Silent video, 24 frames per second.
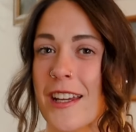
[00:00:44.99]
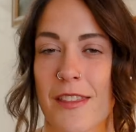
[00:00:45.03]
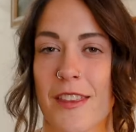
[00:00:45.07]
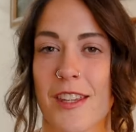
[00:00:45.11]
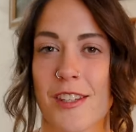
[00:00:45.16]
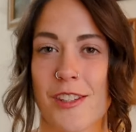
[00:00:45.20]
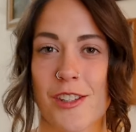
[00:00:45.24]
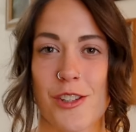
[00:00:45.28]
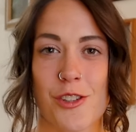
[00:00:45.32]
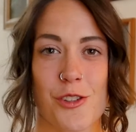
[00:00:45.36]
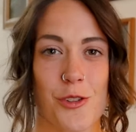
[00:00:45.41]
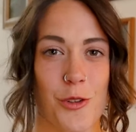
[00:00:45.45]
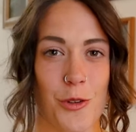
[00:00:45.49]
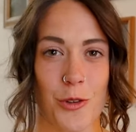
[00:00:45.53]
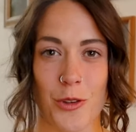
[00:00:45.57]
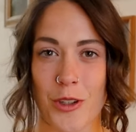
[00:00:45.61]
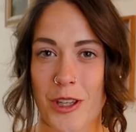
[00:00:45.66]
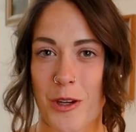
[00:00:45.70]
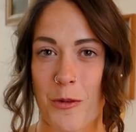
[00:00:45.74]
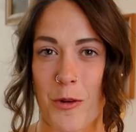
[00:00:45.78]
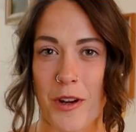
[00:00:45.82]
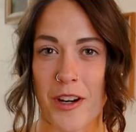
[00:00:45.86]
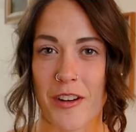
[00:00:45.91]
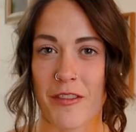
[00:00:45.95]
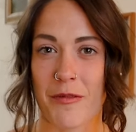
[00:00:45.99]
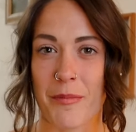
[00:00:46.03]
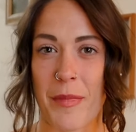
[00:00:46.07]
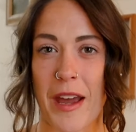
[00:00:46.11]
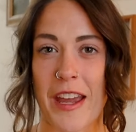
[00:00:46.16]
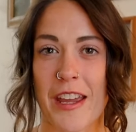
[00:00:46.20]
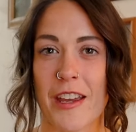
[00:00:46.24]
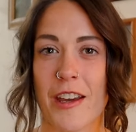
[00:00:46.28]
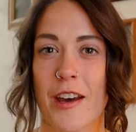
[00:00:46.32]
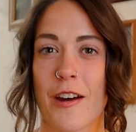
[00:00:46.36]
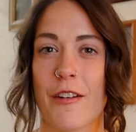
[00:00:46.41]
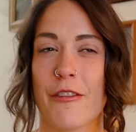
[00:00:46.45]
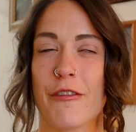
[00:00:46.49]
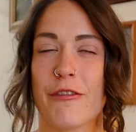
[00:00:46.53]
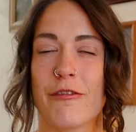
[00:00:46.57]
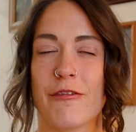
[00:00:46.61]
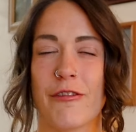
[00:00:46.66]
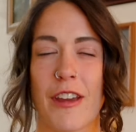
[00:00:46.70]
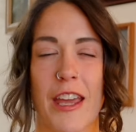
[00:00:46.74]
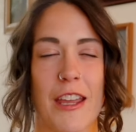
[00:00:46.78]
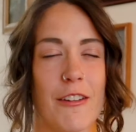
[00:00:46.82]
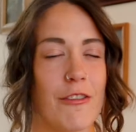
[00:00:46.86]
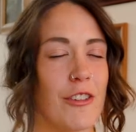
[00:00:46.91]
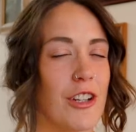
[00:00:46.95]
This is truly one of my
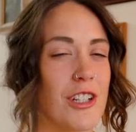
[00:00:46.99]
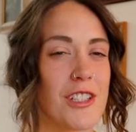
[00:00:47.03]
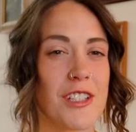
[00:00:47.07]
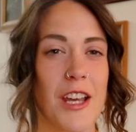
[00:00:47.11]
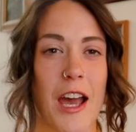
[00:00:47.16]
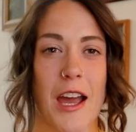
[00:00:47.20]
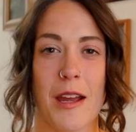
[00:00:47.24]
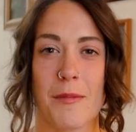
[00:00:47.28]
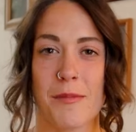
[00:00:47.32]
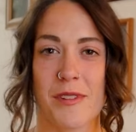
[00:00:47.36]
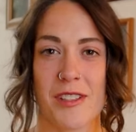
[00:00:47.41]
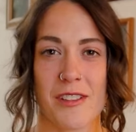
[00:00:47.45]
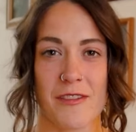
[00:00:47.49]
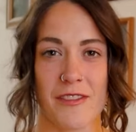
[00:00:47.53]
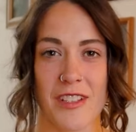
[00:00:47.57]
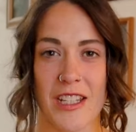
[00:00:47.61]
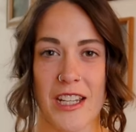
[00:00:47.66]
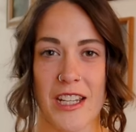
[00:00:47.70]
favorite times of